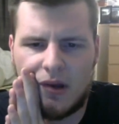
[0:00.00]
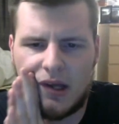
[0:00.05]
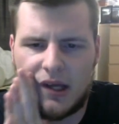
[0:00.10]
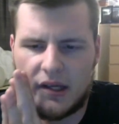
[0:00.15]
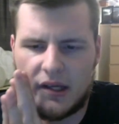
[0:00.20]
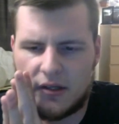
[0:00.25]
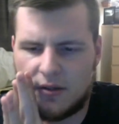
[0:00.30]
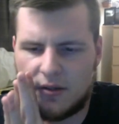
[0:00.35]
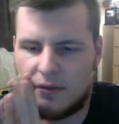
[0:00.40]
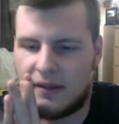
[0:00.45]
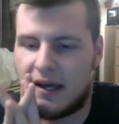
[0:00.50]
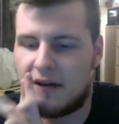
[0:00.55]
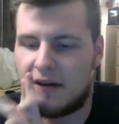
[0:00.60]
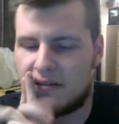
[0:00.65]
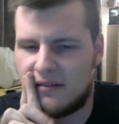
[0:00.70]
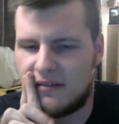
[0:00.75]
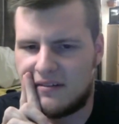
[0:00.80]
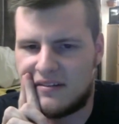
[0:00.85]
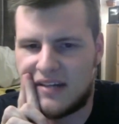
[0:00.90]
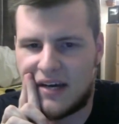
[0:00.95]

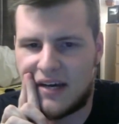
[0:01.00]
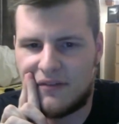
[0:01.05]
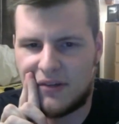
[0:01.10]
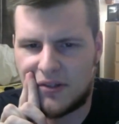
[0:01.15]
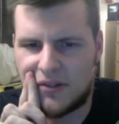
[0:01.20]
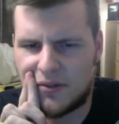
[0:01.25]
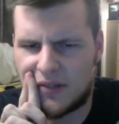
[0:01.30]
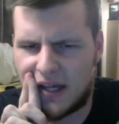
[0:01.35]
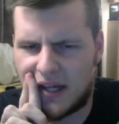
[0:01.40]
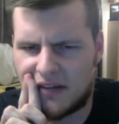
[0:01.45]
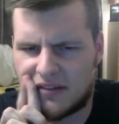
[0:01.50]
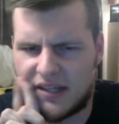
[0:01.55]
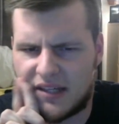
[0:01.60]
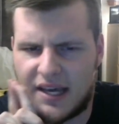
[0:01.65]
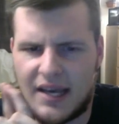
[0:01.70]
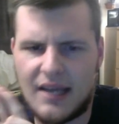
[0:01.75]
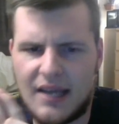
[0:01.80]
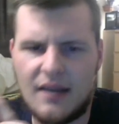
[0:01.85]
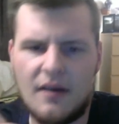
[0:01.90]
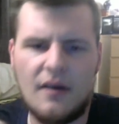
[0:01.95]
2007,
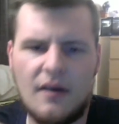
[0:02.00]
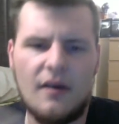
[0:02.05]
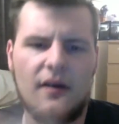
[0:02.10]
2008.